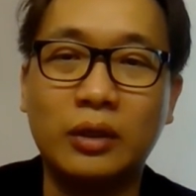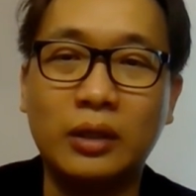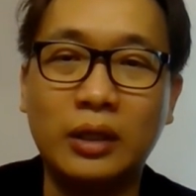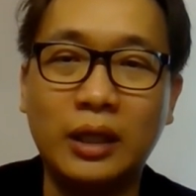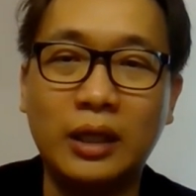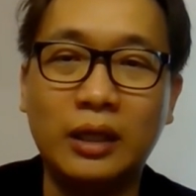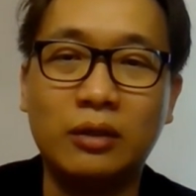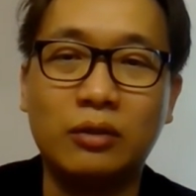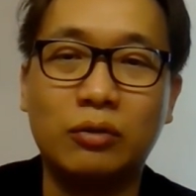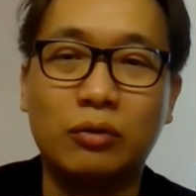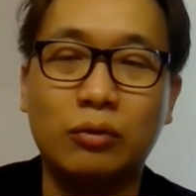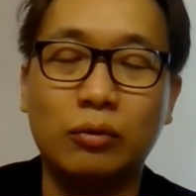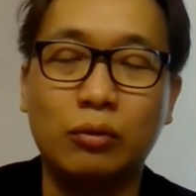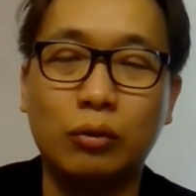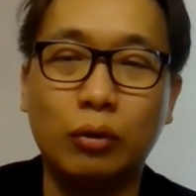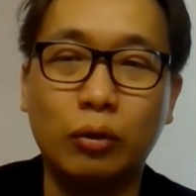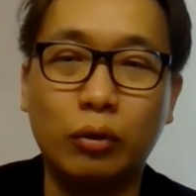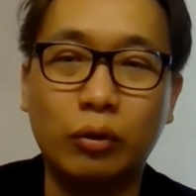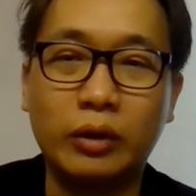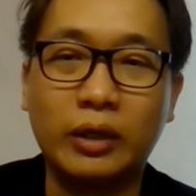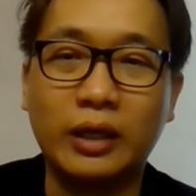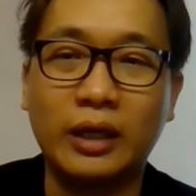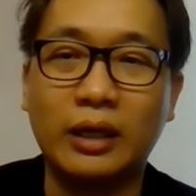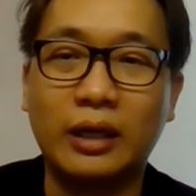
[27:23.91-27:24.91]
need to
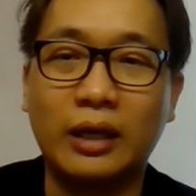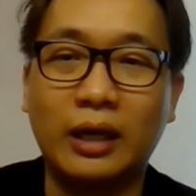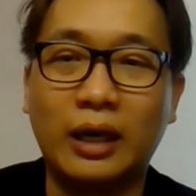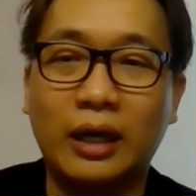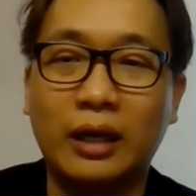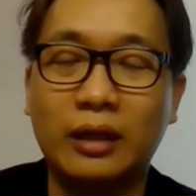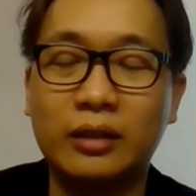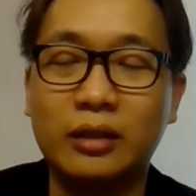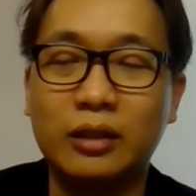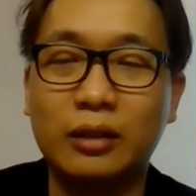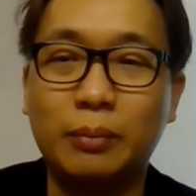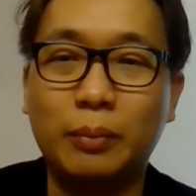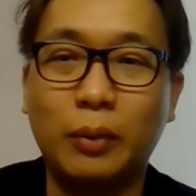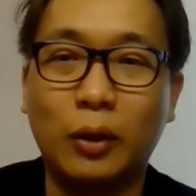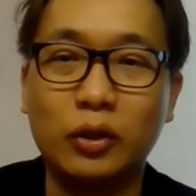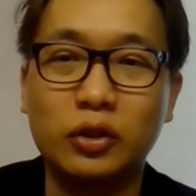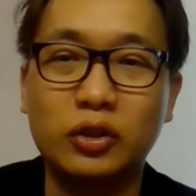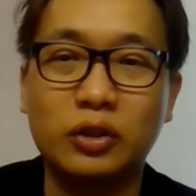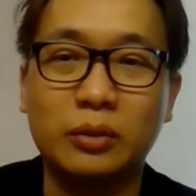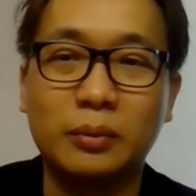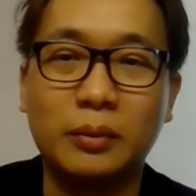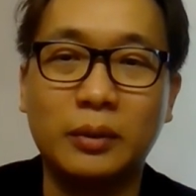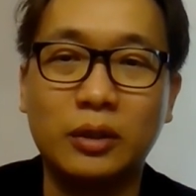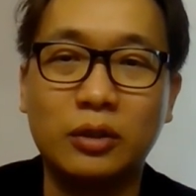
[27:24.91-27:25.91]
look at other
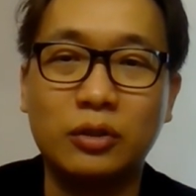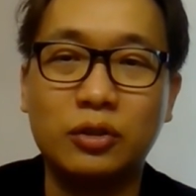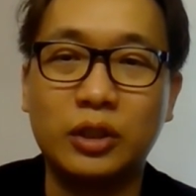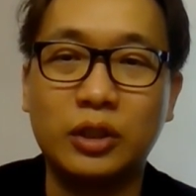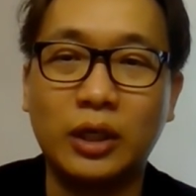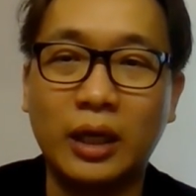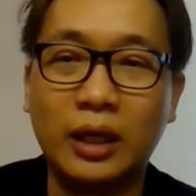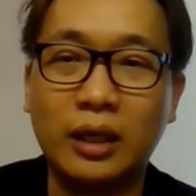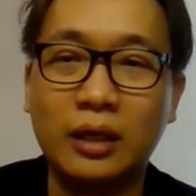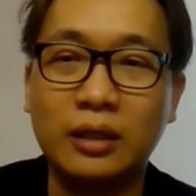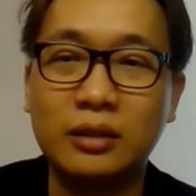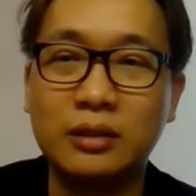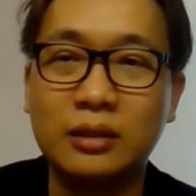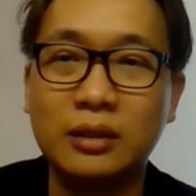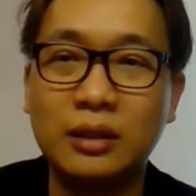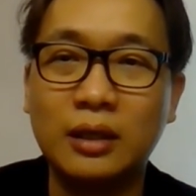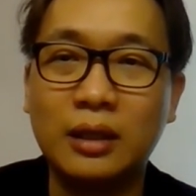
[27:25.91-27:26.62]
possible chains